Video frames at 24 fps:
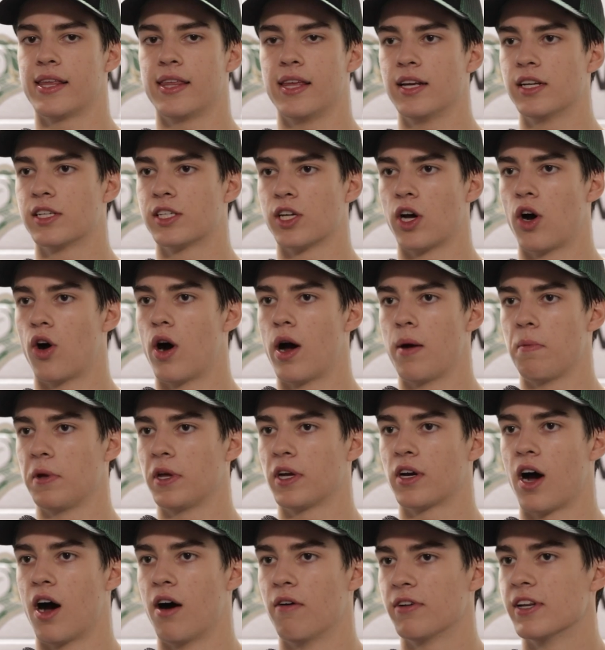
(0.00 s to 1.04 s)
I think so. I
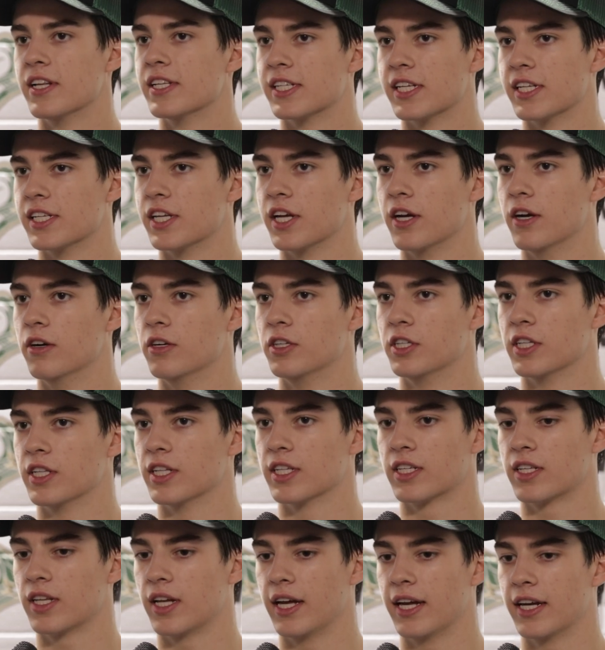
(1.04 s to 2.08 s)
mean, confidence is huge in
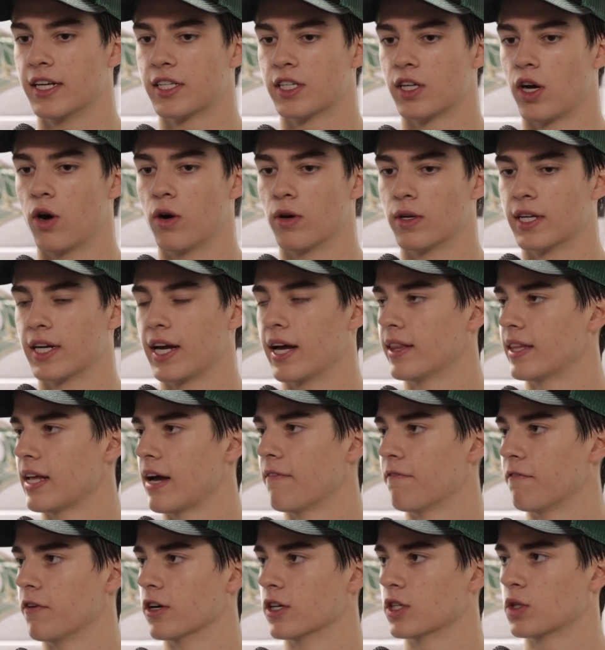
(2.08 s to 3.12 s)
this league. So to get
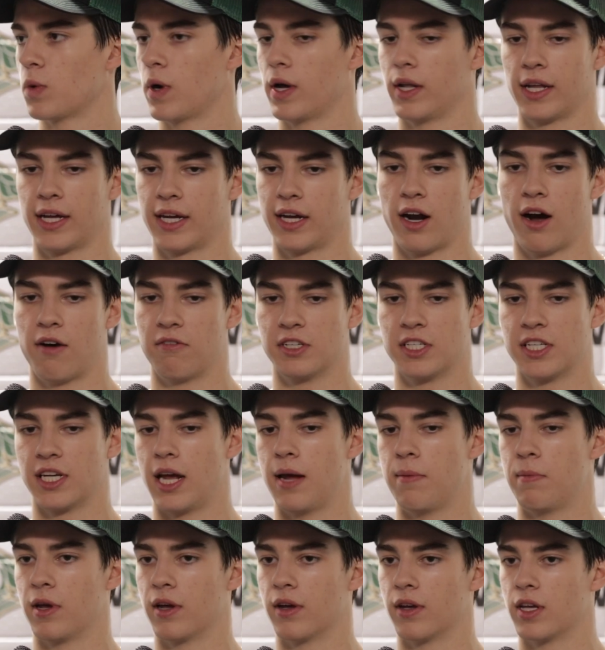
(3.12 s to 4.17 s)
that first one, like, obviously
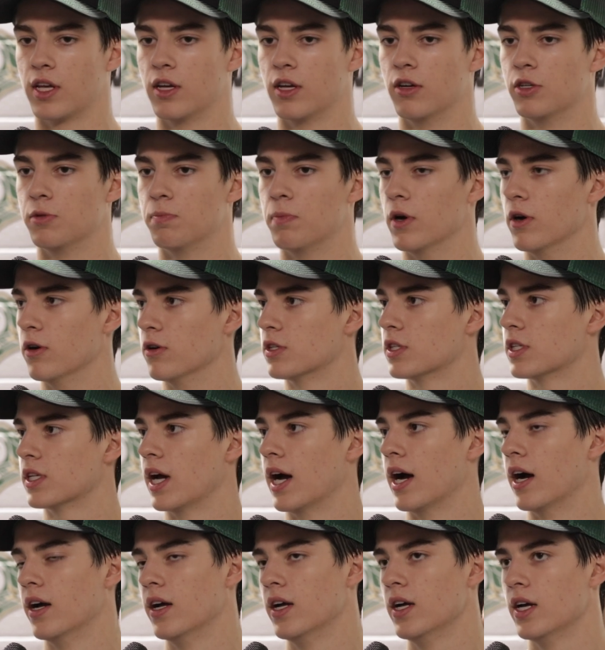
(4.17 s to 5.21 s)
gave me a huge boost.
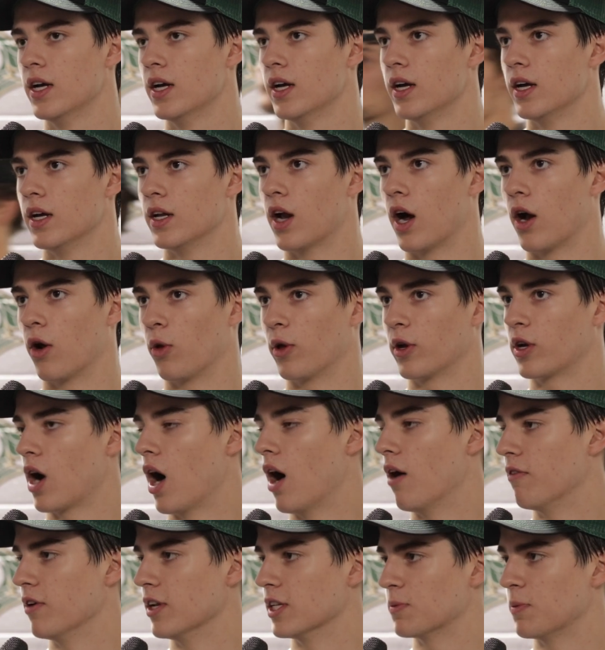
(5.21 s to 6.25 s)
Uh, not only
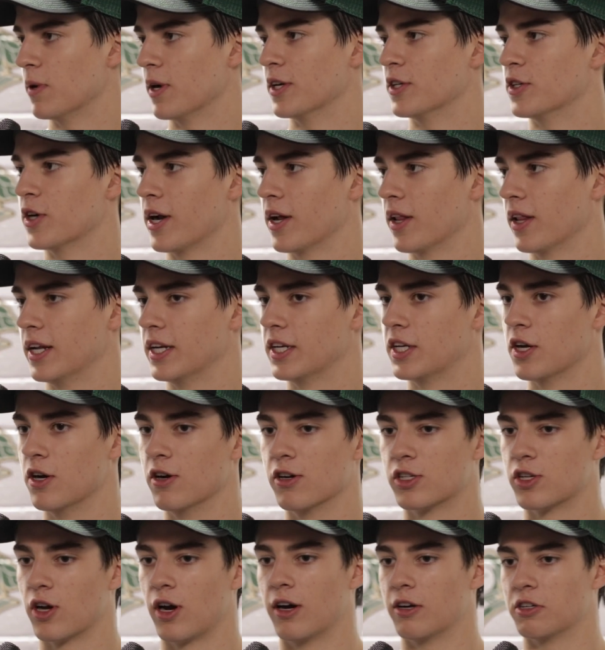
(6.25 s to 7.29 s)
confidence, but adrenaline too.
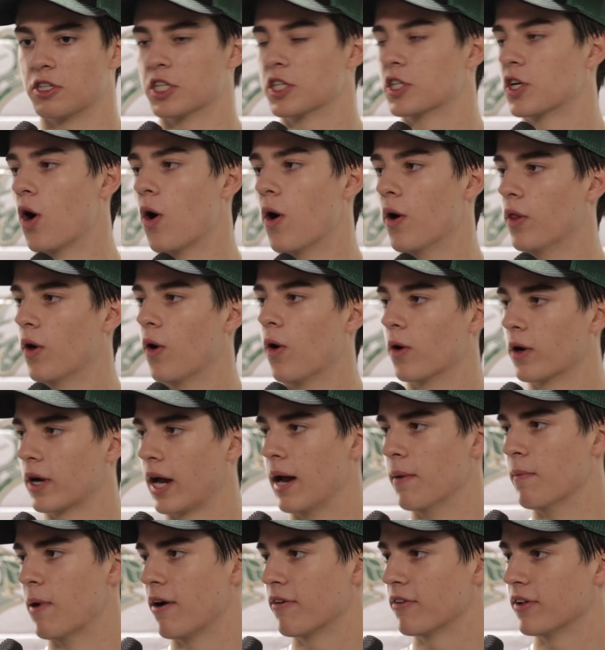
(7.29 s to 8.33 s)
So I was just going the whole
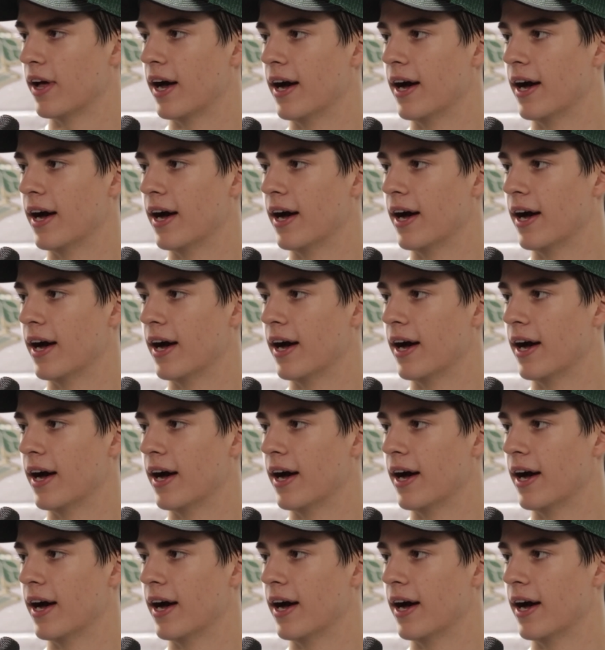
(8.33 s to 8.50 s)
game after